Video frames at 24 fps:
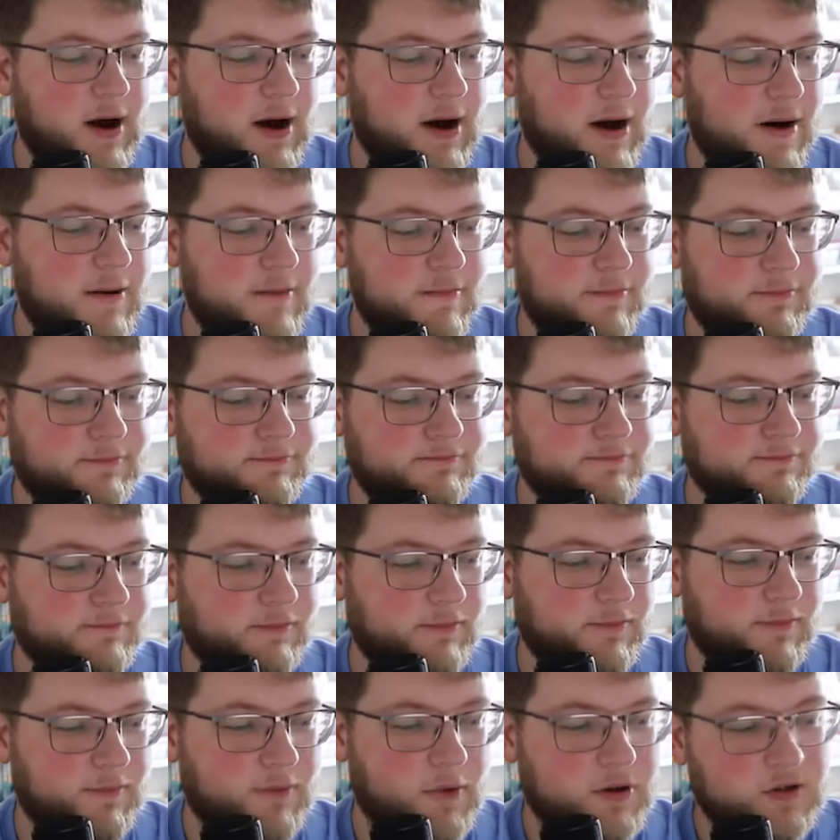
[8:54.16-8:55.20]
um,
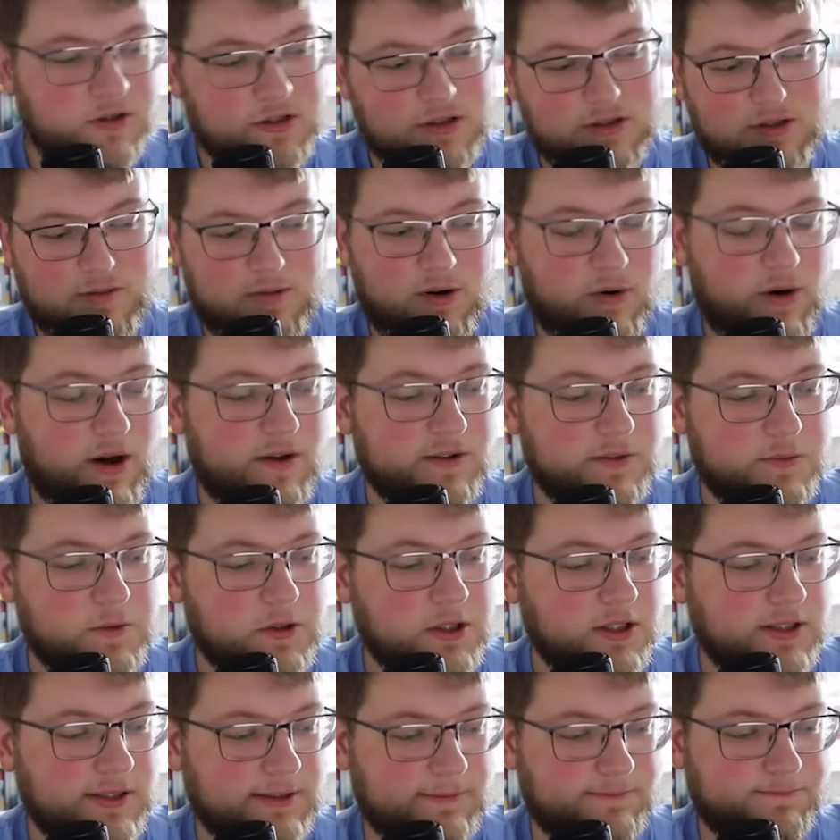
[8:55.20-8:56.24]
most of these are my wife's
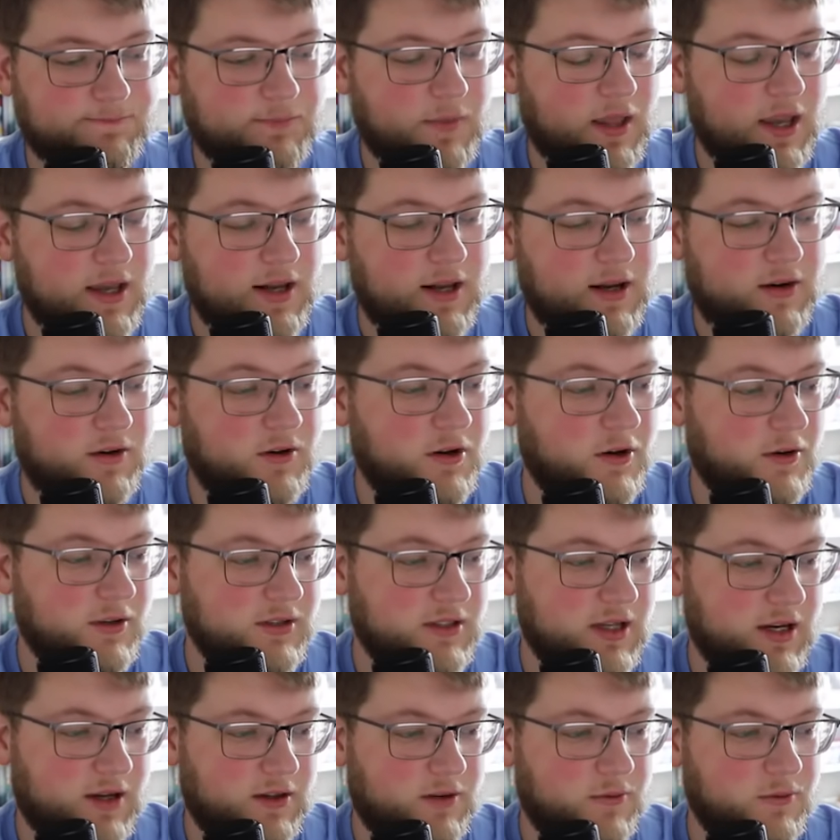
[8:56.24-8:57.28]
books and I don't know
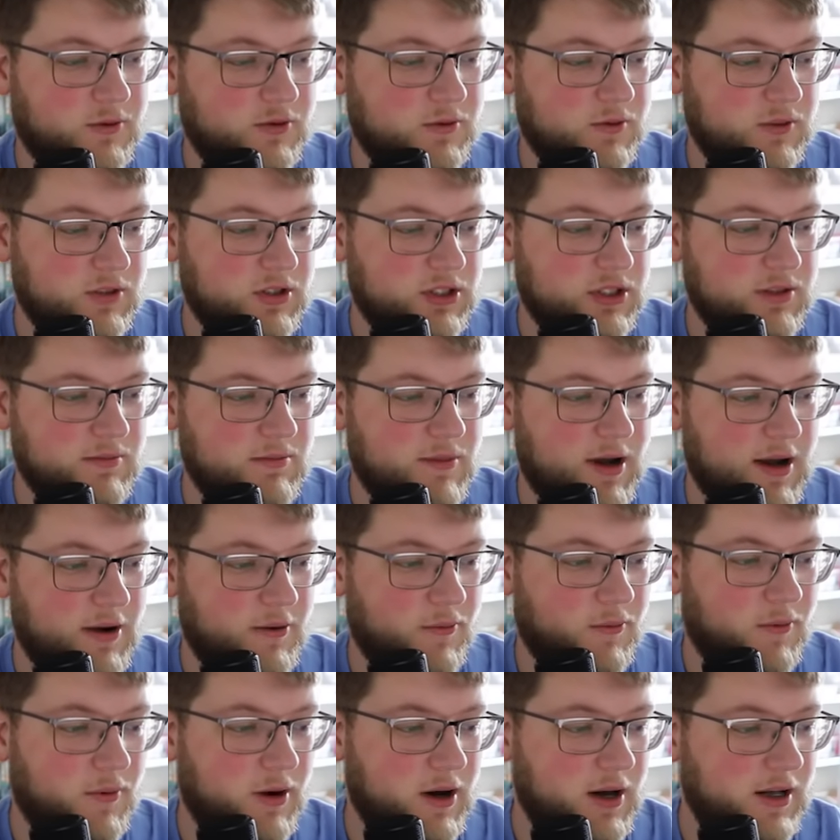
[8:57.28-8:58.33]
exactly which one she might
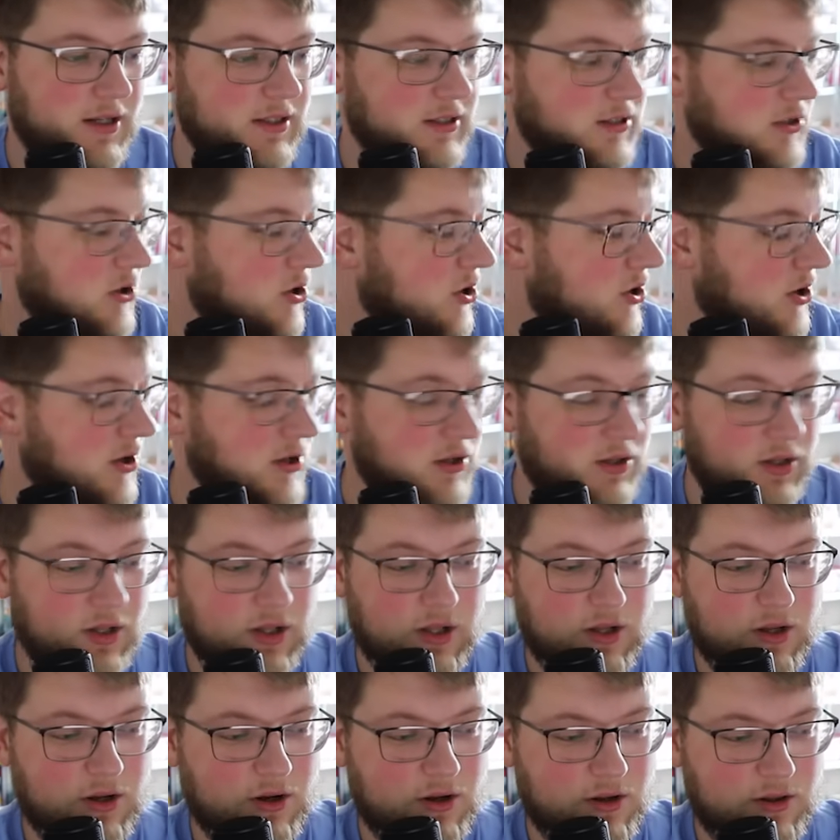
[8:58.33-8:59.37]
want
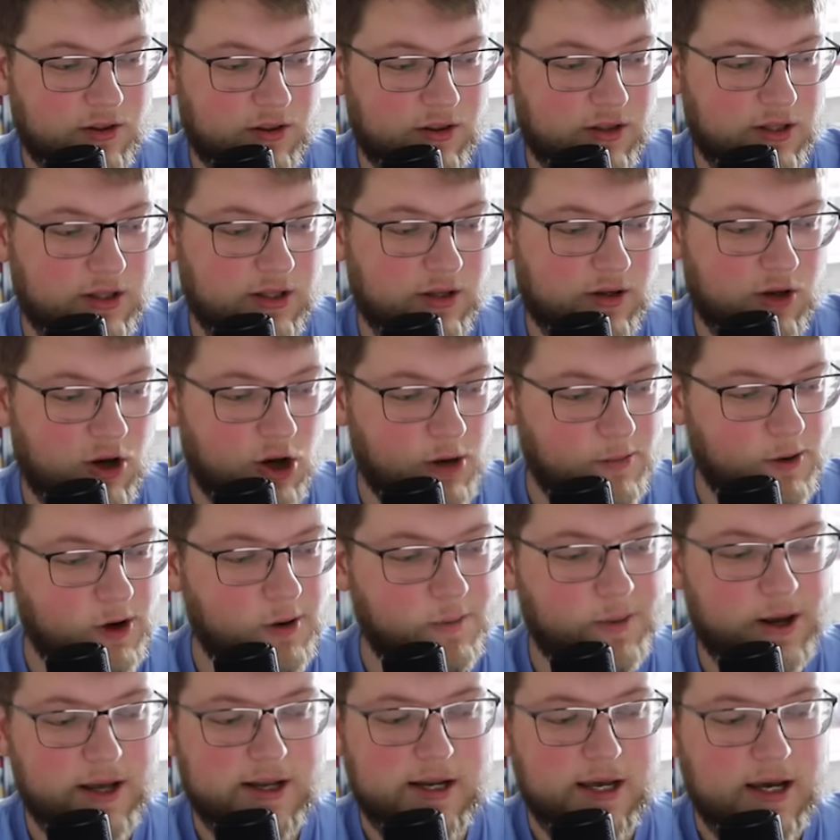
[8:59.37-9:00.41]
on the
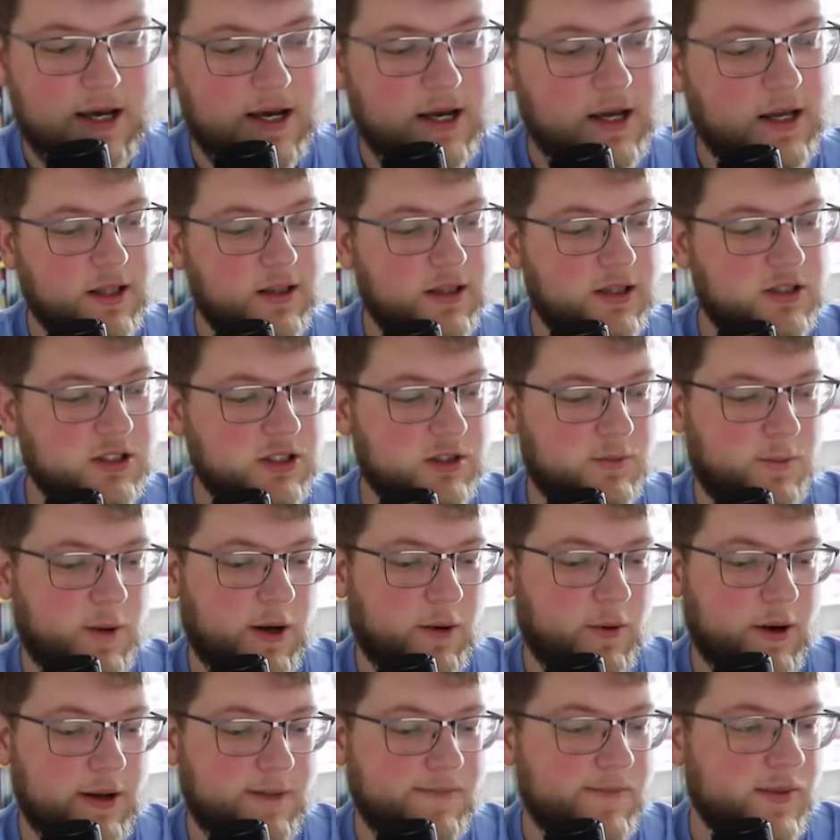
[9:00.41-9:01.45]
Kobo, but let's just
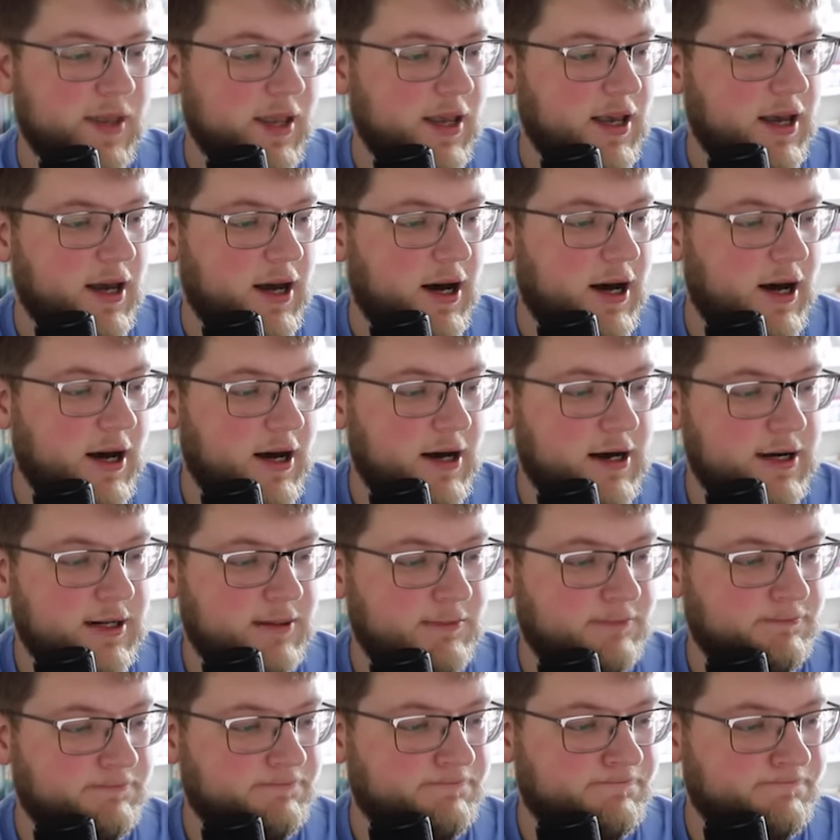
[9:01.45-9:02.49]
pick one.
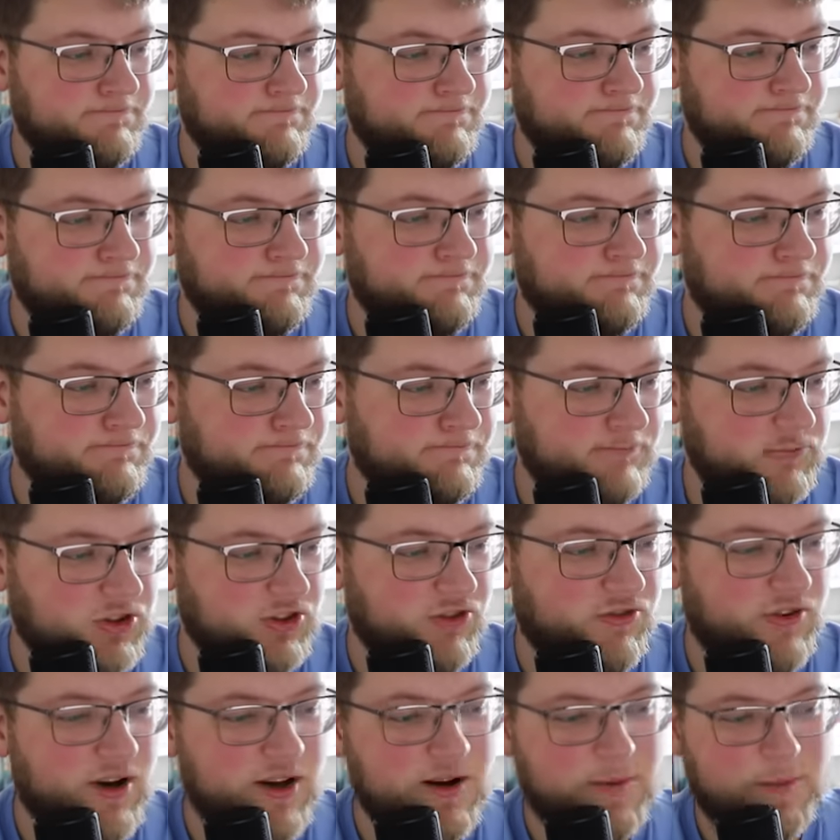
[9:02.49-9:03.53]
Um,
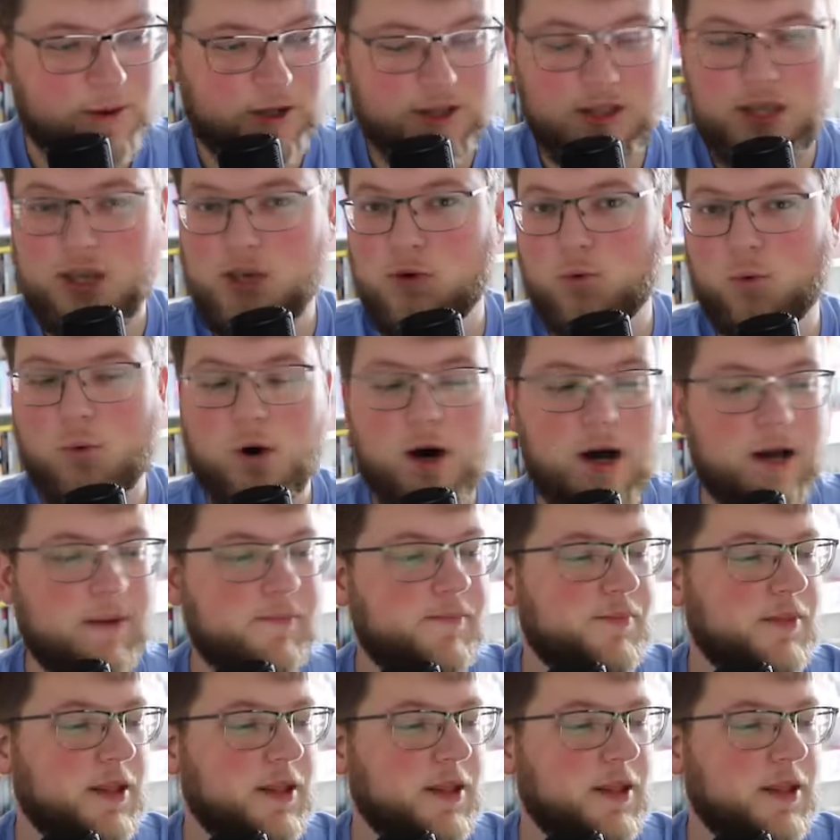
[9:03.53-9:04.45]
so find a book that you want